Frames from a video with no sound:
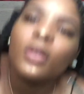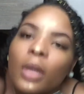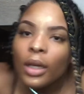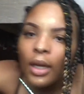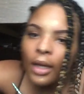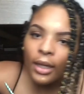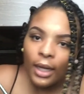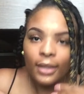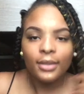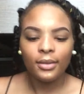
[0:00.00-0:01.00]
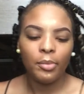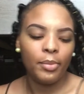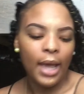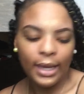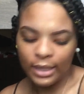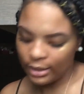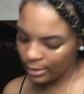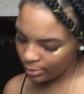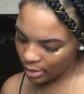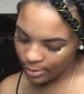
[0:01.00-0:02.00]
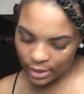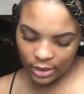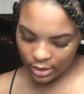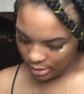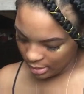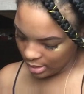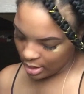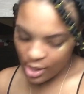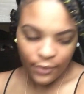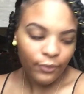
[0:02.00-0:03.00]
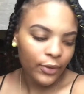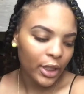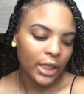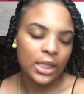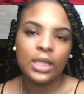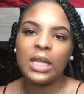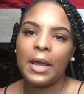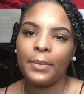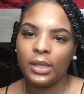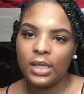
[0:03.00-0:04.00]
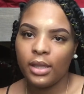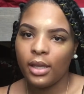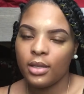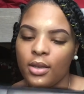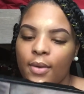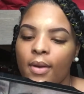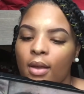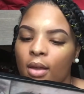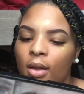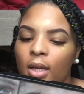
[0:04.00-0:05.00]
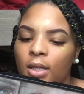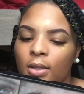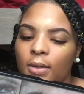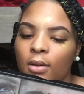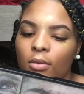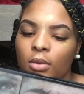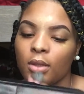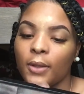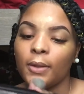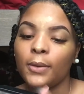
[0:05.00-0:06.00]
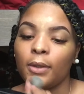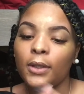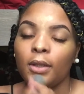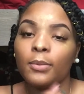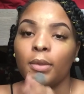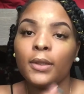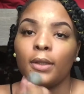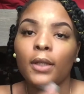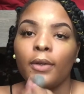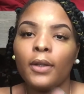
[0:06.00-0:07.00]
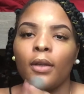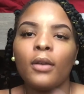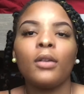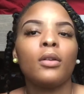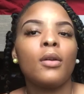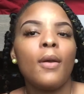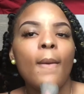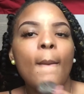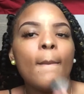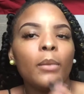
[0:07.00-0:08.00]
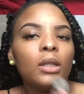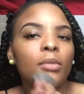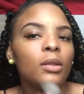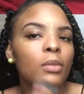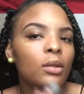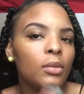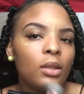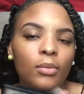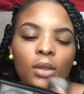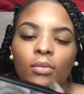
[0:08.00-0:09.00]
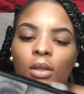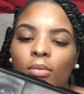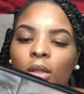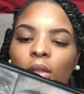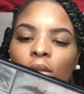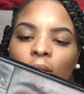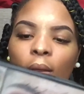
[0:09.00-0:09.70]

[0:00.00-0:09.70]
Hi guys, back, promise. For good this time, at least I think so. So now I'm just gonna go in and blend everything. Blend.